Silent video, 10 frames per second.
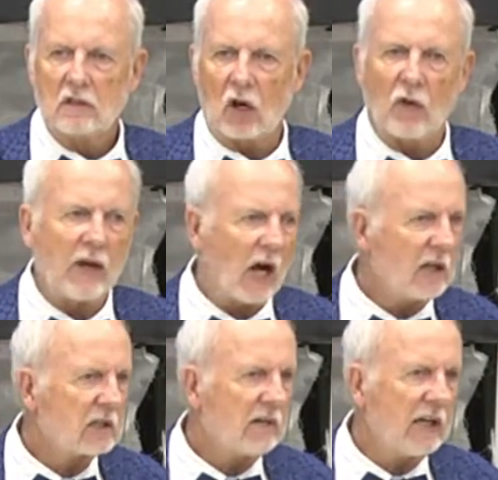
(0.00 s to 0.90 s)
Are they
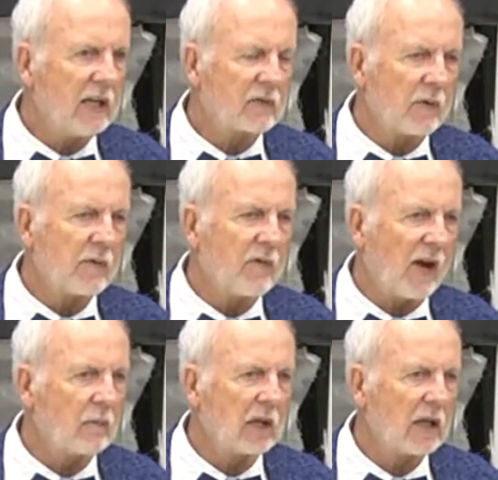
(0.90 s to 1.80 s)
isolating from the
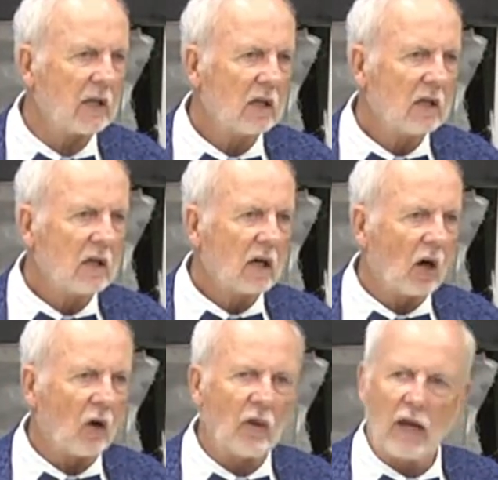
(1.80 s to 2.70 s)
family?
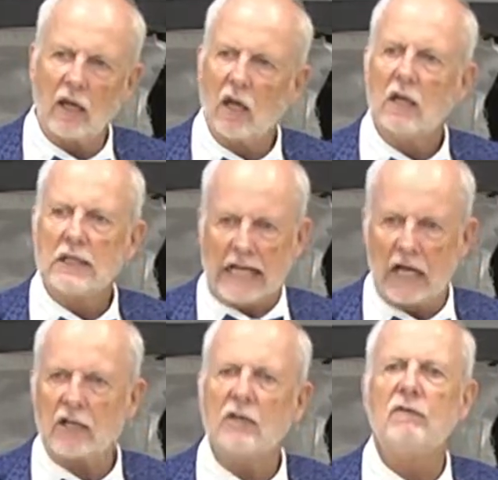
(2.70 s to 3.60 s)
Are they
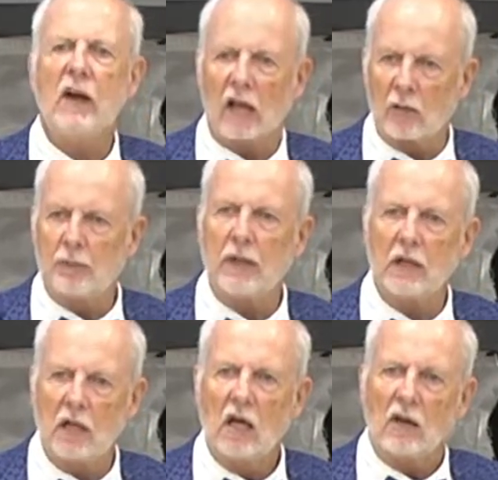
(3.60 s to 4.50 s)
not
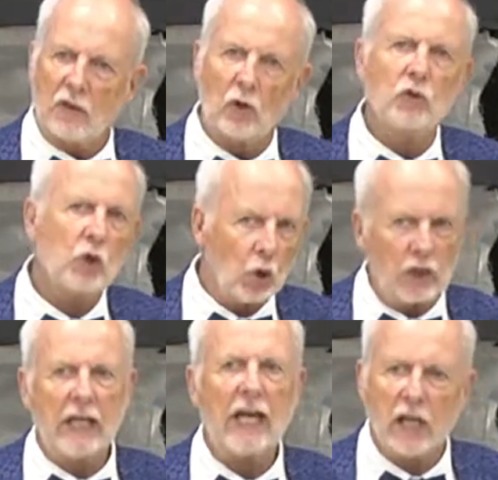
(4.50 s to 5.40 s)
developing those
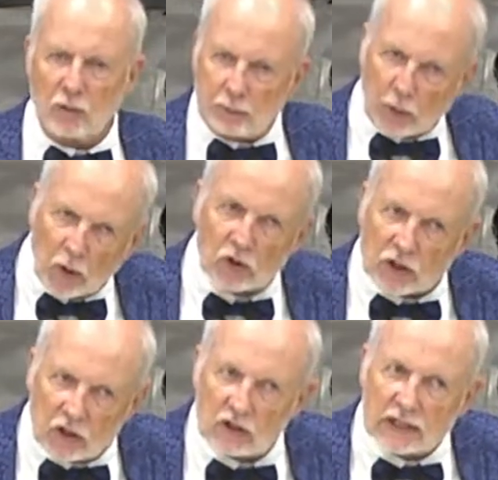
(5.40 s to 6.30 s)
good
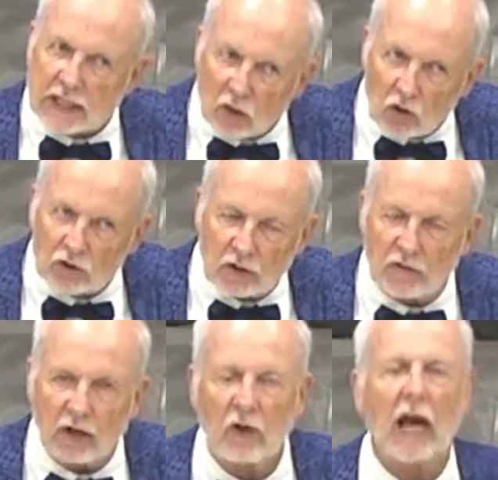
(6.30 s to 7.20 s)
in-person skills of
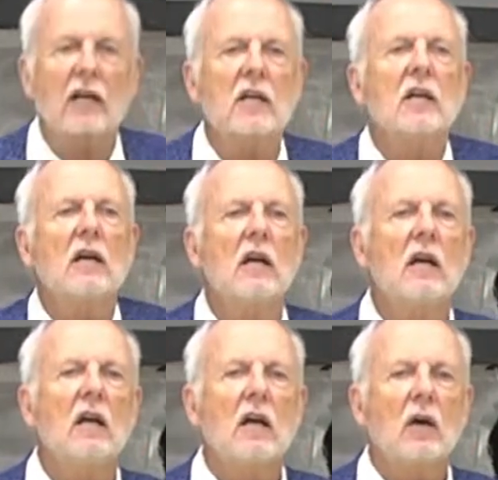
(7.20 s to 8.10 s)
interacting?
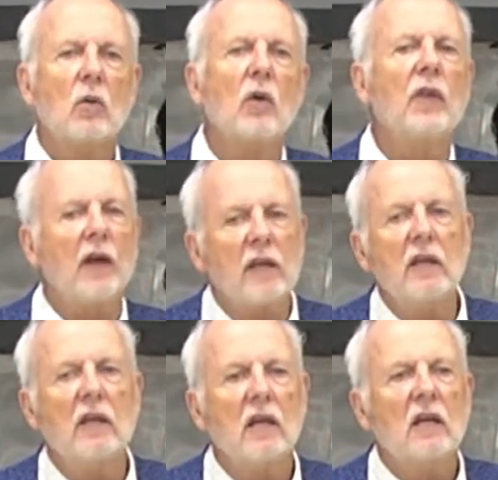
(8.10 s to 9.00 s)
Well,
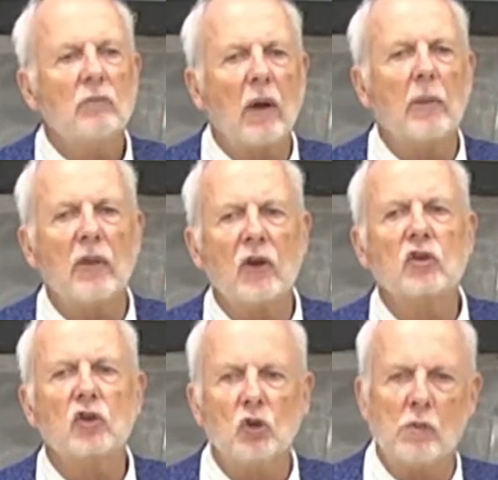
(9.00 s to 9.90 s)
then maybe
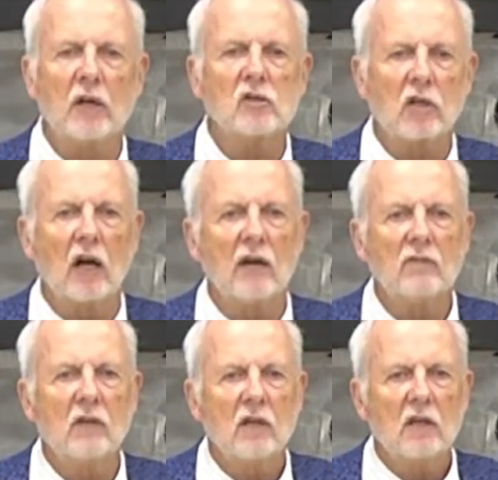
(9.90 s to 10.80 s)
there's too much time.
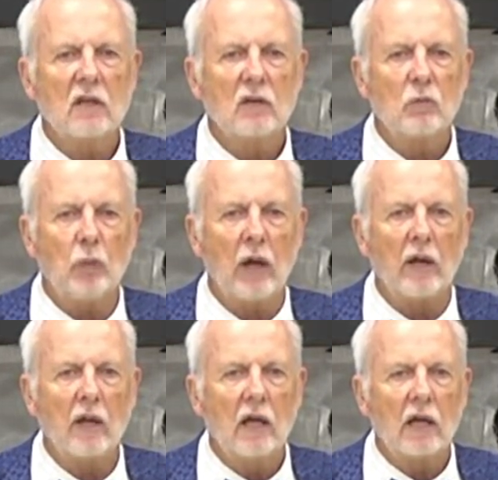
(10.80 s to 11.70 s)

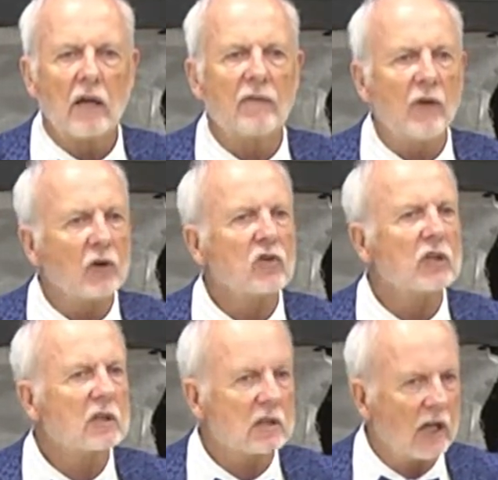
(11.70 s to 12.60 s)
But if they're
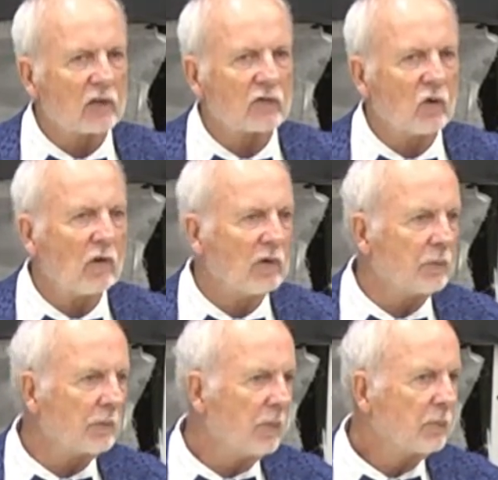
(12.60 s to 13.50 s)
successful
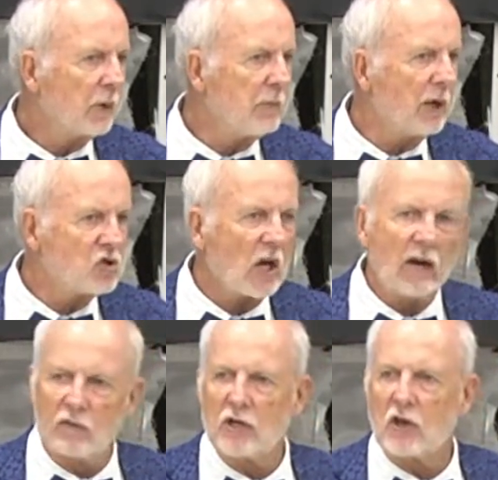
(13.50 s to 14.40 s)
in pretty much
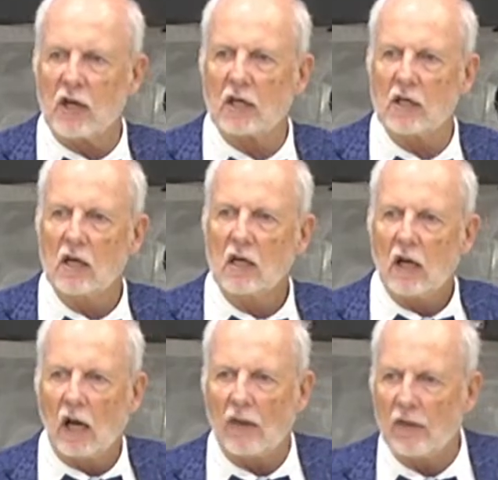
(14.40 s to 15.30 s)
everything,
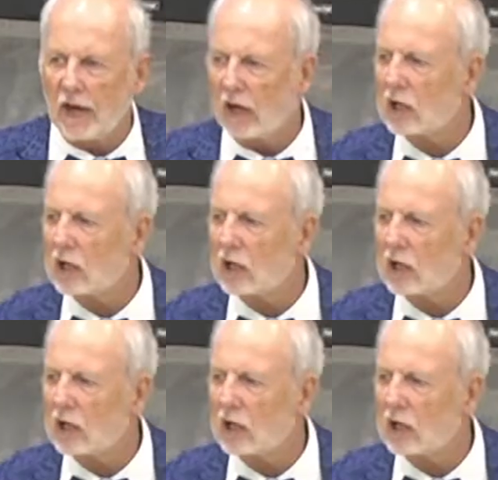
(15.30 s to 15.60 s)
and they are